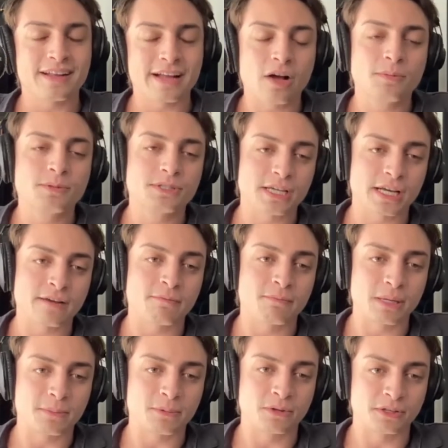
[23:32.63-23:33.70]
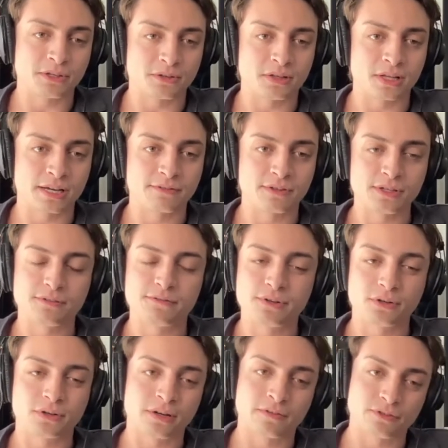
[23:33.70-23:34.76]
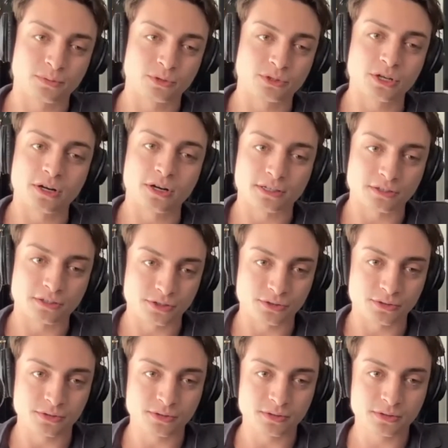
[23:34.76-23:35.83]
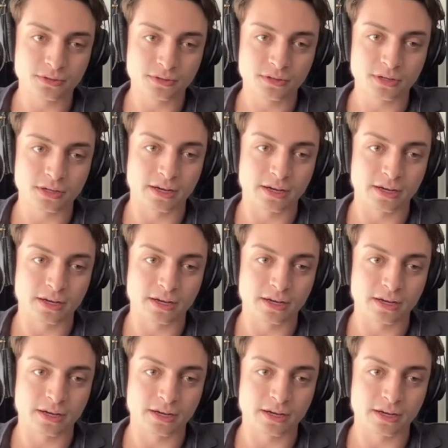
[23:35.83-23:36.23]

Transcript: helps to have people in your life that you feel comfortable talking to. Um,